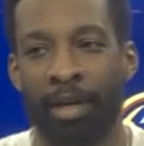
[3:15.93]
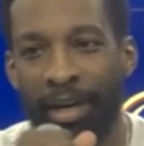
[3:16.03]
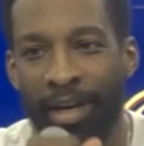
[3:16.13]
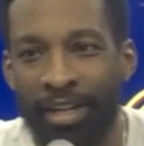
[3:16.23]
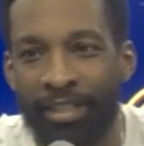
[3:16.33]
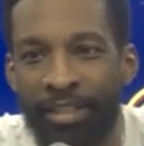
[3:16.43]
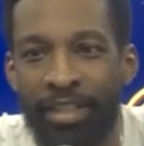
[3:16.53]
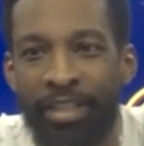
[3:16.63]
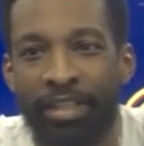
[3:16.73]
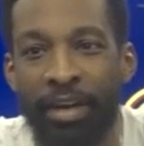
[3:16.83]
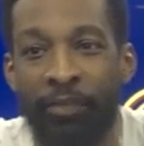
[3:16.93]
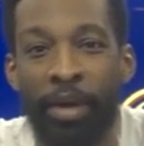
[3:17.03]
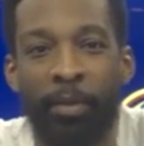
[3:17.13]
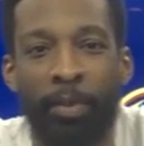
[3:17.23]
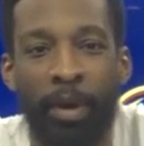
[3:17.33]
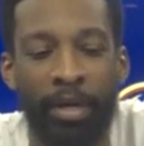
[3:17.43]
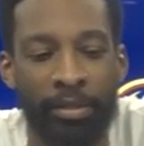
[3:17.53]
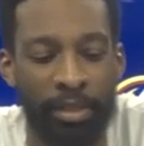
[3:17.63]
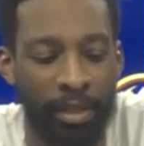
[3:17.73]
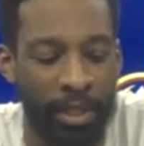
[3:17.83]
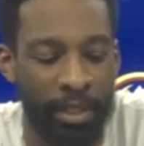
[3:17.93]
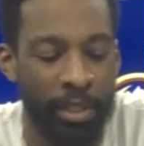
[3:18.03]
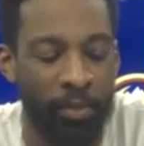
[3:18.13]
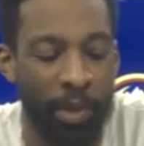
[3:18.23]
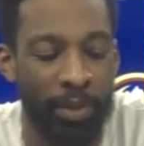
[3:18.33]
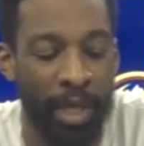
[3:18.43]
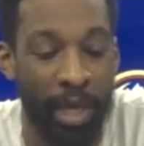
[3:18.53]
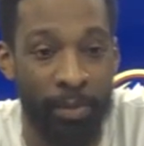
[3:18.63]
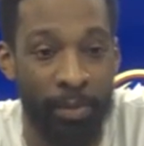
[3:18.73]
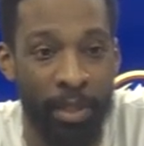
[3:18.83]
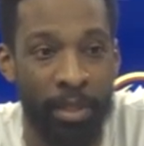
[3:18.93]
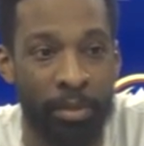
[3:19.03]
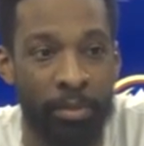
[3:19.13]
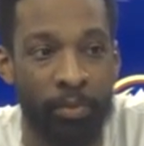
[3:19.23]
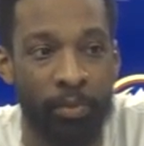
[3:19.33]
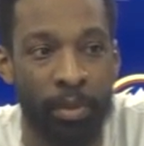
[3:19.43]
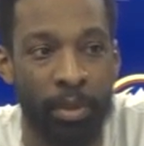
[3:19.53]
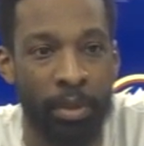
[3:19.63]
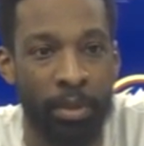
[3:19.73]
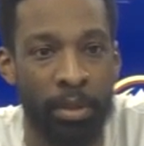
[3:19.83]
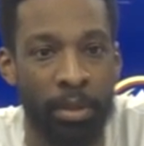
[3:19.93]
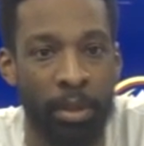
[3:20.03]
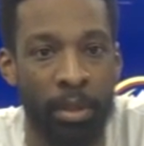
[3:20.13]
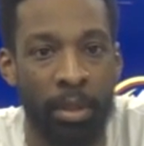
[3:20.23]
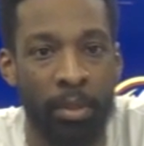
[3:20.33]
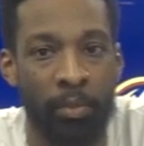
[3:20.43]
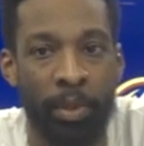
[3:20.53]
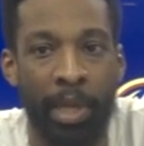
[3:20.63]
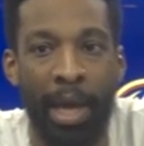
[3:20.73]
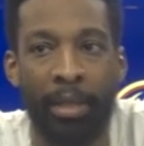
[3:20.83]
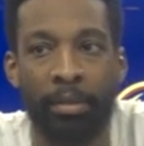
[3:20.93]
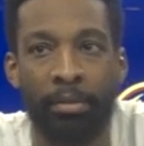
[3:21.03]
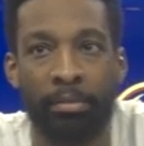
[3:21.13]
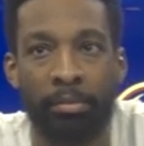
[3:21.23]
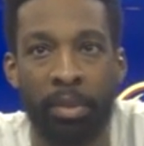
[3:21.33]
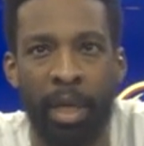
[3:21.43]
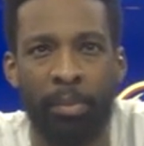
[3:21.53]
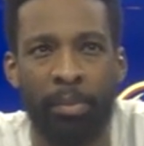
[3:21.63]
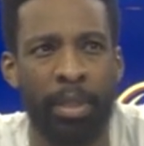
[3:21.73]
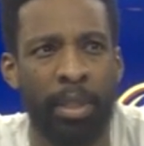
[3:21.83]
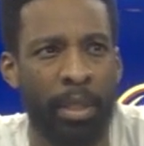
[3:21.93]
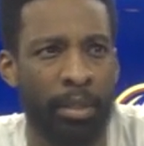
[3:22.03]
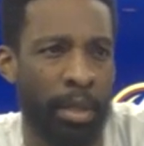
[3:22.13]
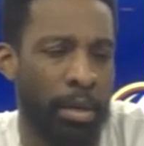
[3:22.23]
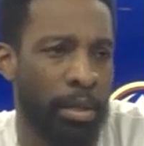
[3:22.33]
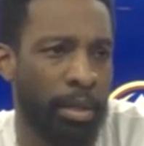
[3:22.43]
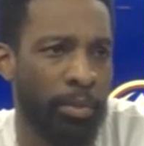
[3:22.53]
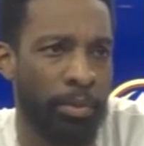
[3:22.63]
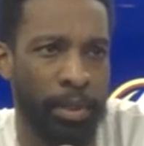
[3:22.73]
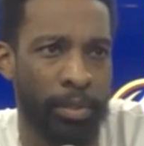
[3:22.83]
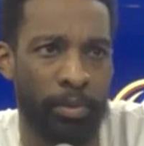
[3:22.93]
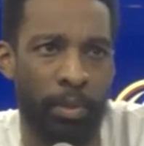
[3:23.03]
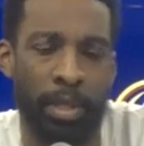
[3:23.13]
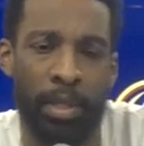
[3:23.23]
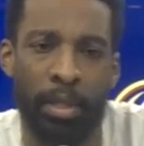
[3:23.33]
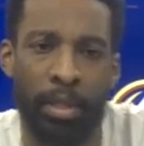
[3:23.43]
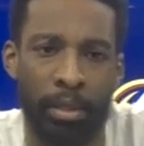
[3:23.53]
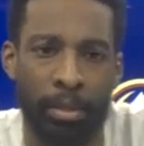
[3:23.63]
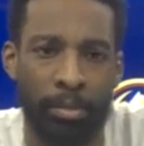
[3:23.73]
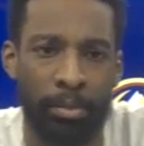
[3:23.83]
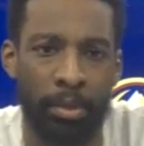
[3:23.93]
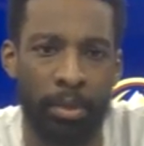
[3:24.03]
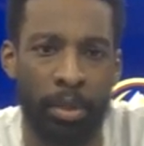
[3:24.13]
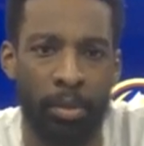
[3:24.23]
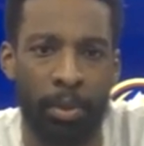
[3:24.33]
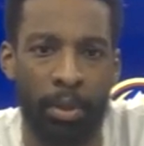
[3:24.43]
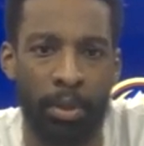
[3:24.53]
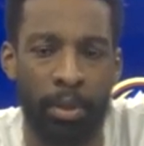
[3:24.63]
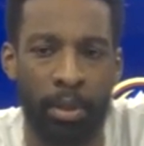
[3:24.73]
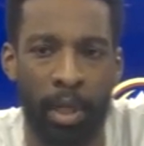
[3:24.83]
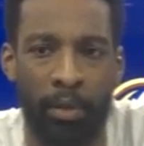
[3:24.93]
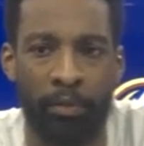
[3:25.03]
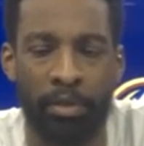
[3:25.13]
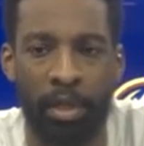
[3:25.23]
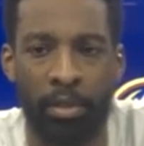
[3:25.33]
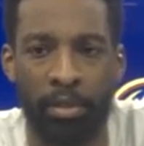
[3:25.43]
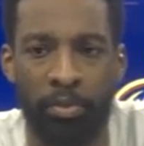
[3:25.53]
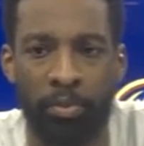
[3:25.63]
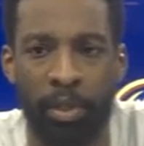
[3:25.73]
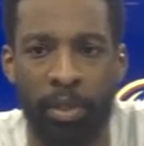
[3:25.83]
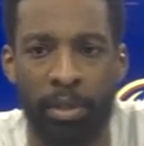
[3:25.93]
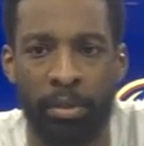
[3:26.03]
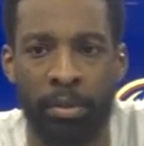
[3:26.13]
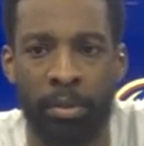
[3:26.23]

Uh, I'm very proud. Uh, I think the way we came in and we we got got a big lead. I, I think we was up 20. Um, you know, we gave the starters some rest and